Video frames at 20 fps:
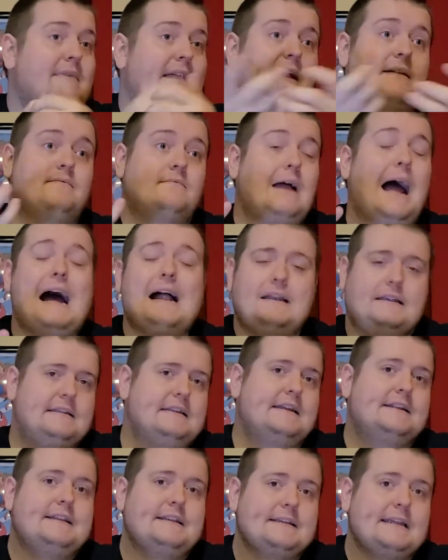at
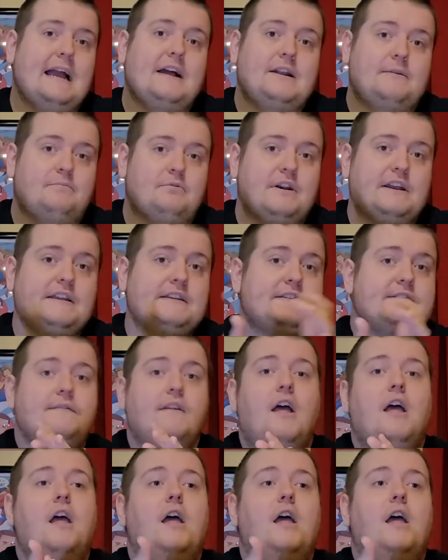honestly a discounted price.